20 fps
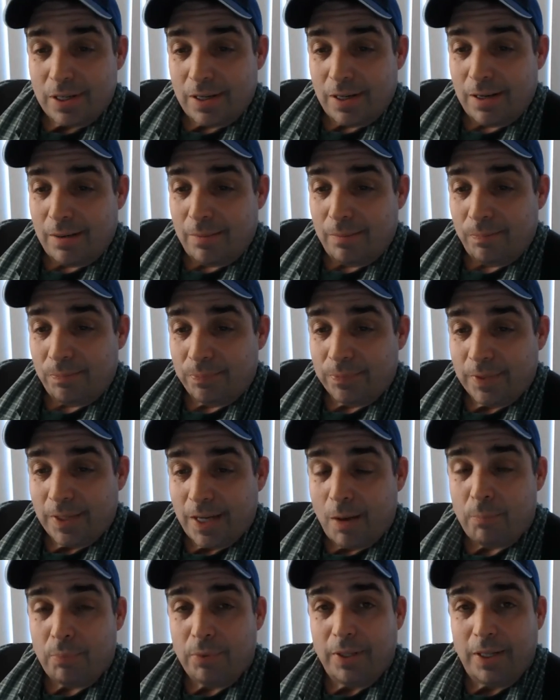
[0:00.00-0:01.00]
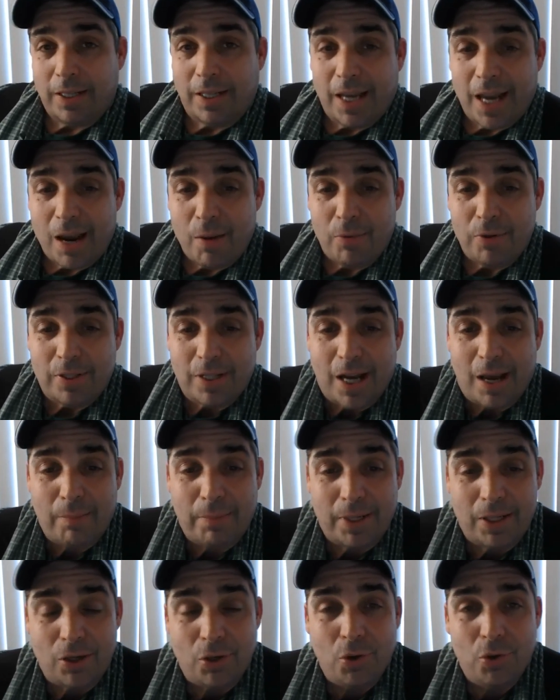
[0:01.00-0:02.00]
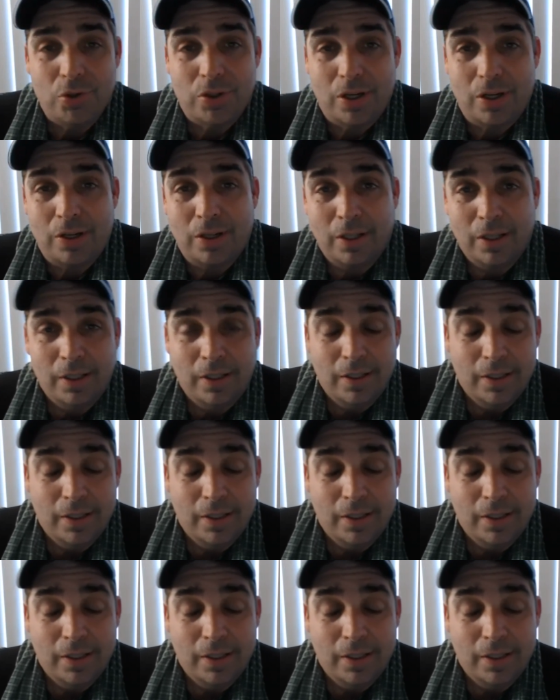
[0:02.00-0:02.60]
Um, a couple of the cameras that I've been using,